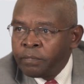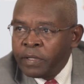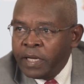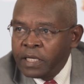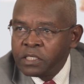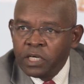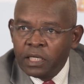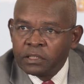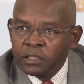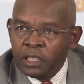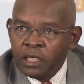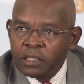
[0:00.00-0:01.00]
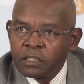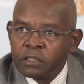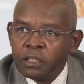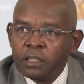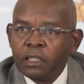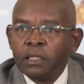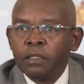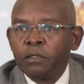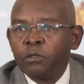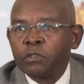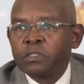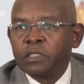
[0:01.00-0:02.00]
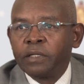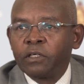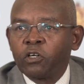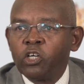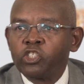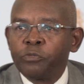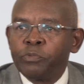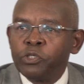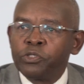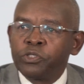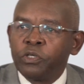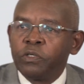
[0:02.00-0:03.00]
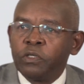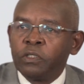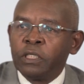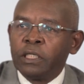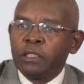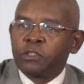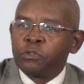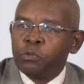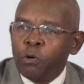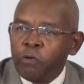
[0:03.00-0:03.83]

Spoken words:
The next chart just looks at the contribution to